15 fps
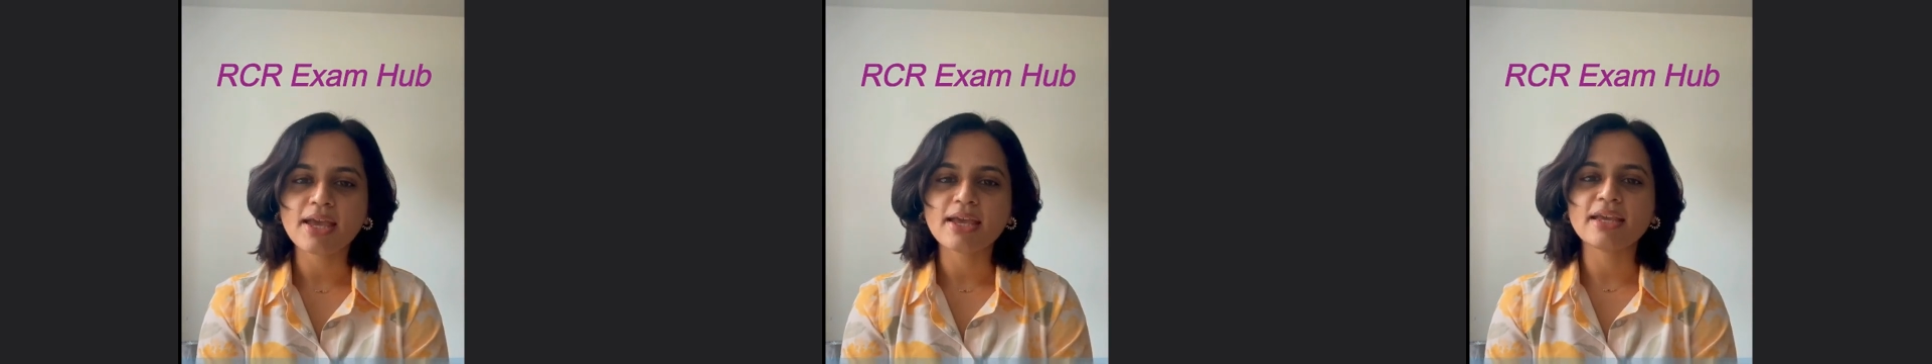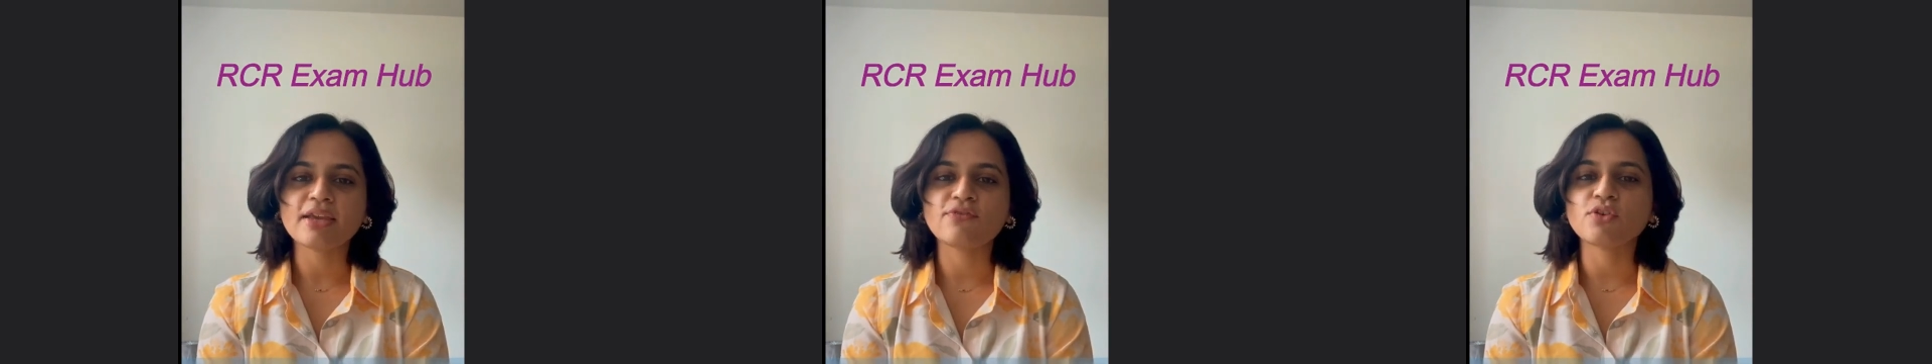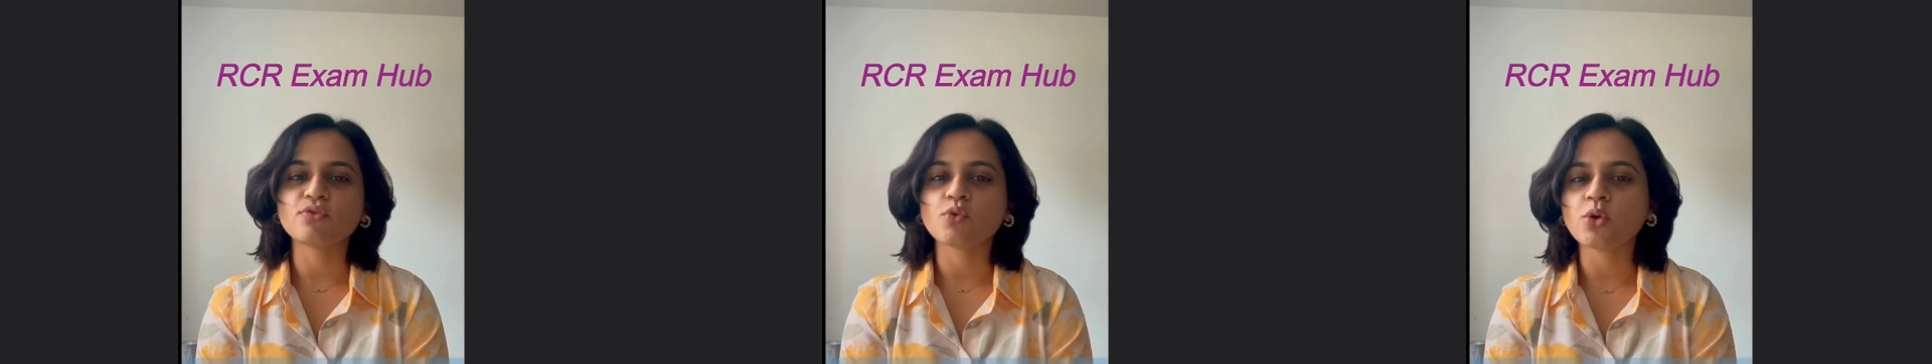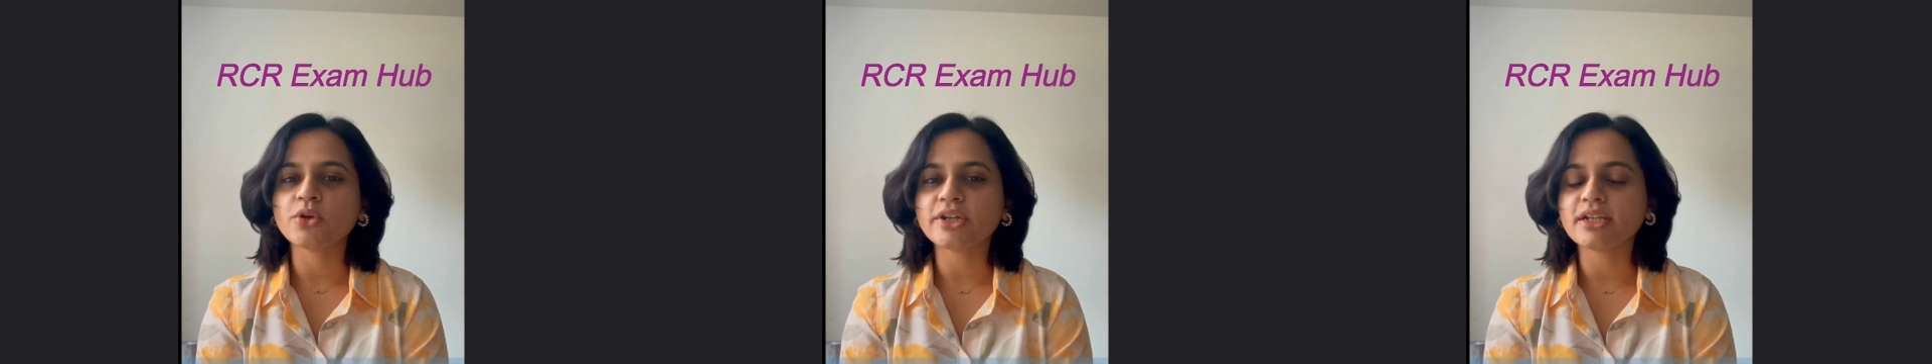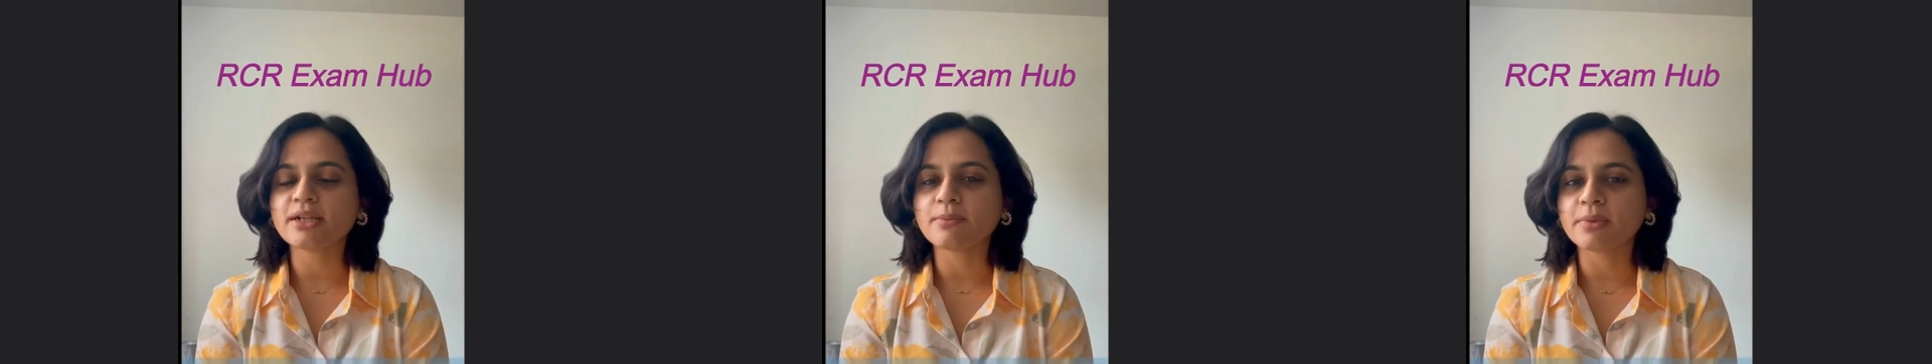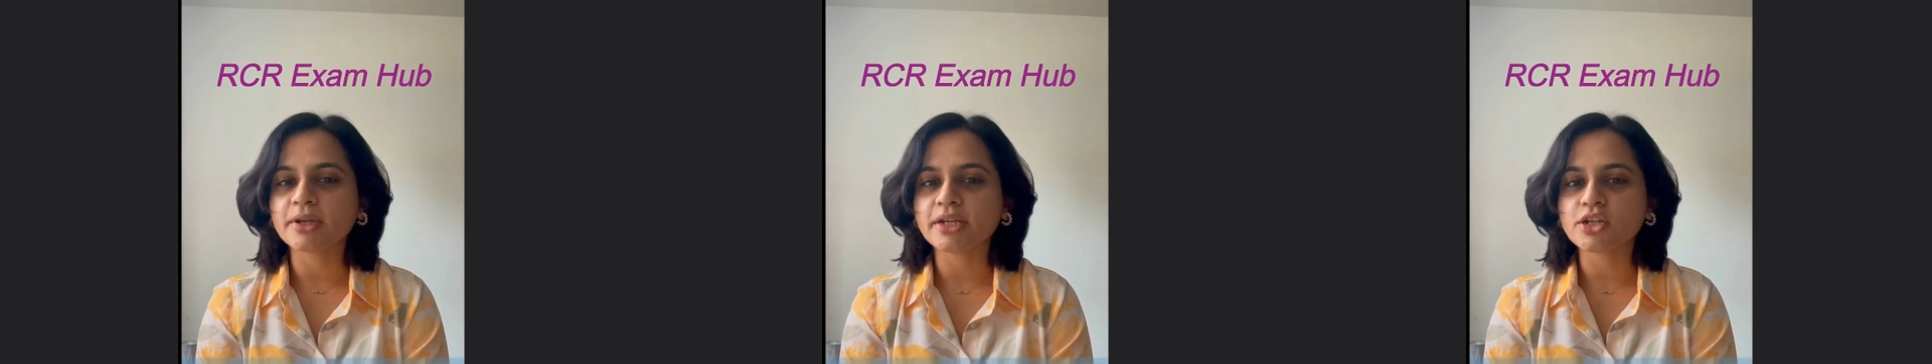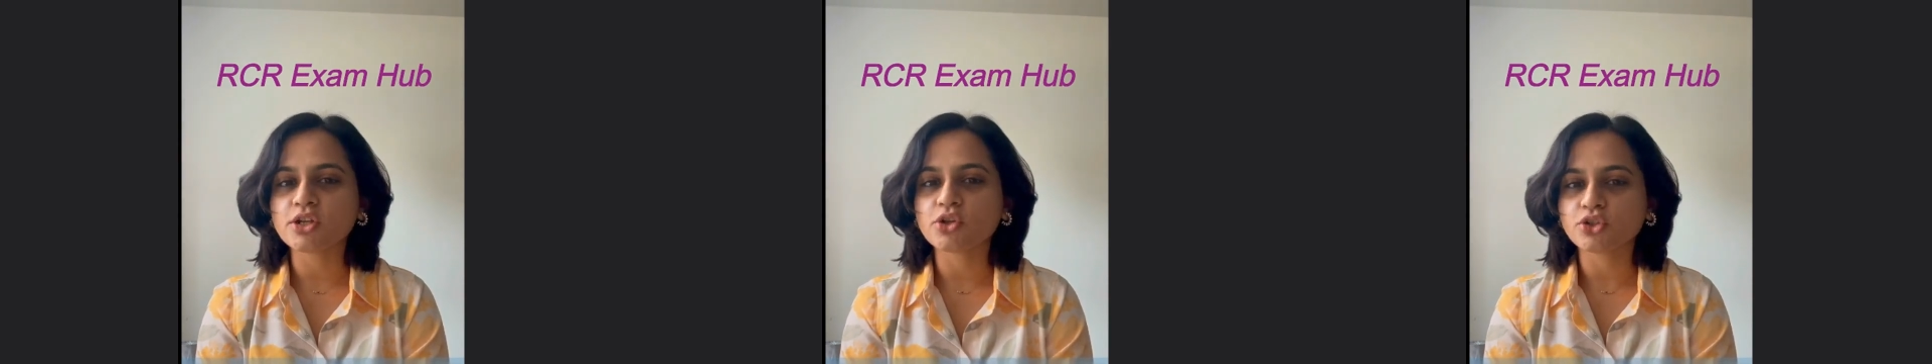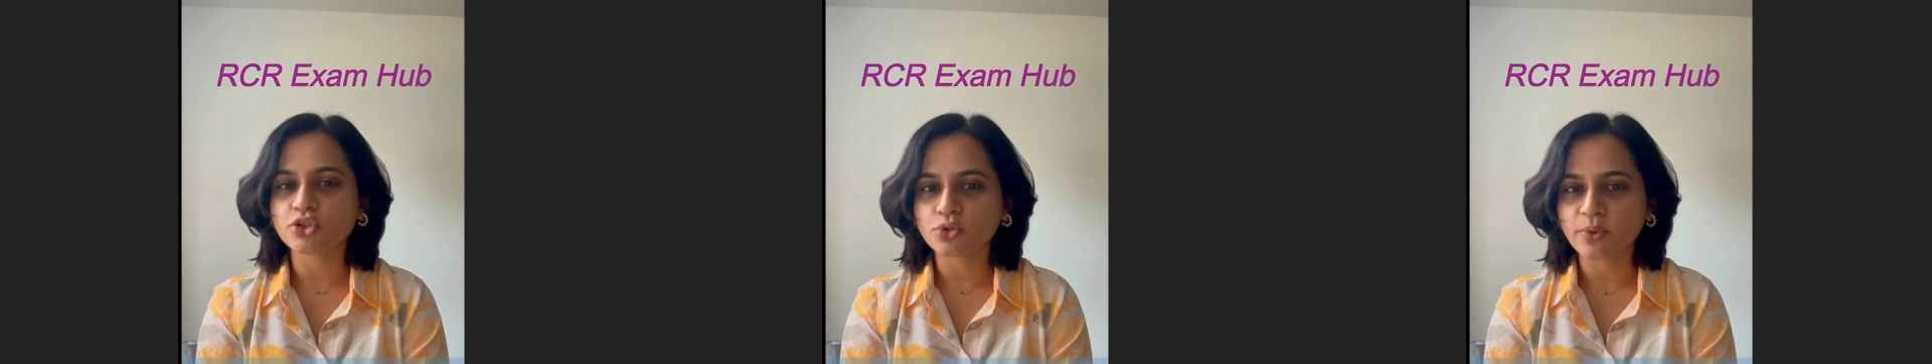If you've already completed
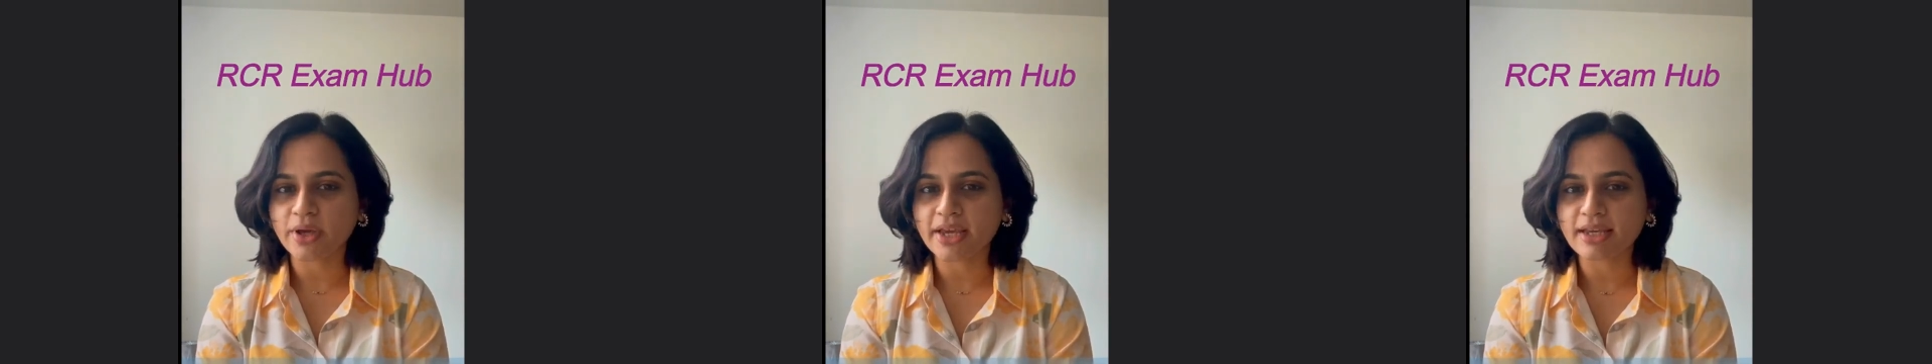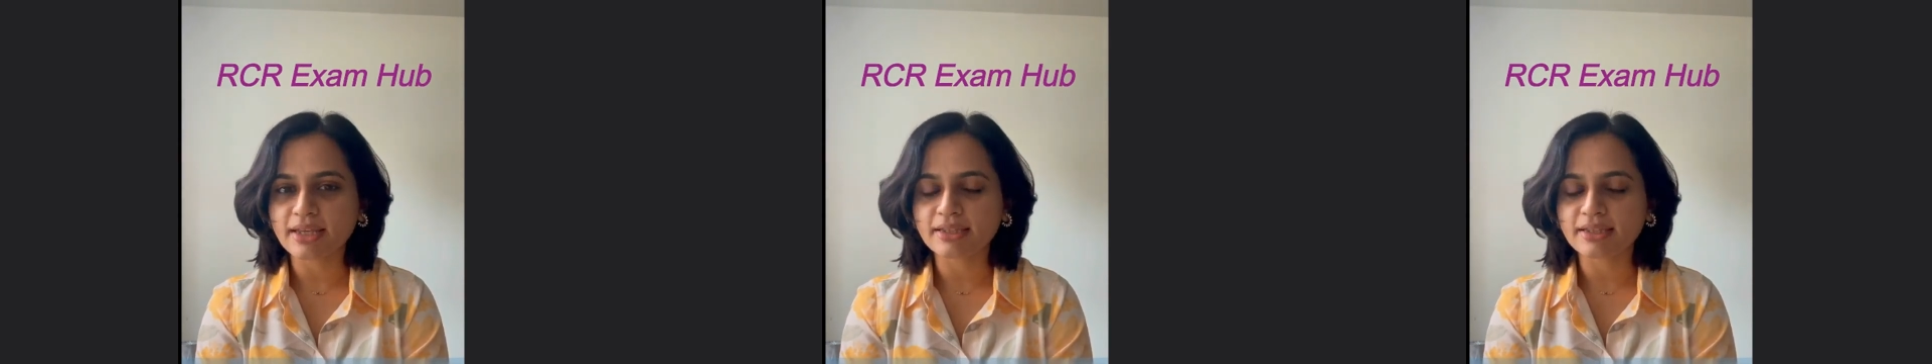your 2A,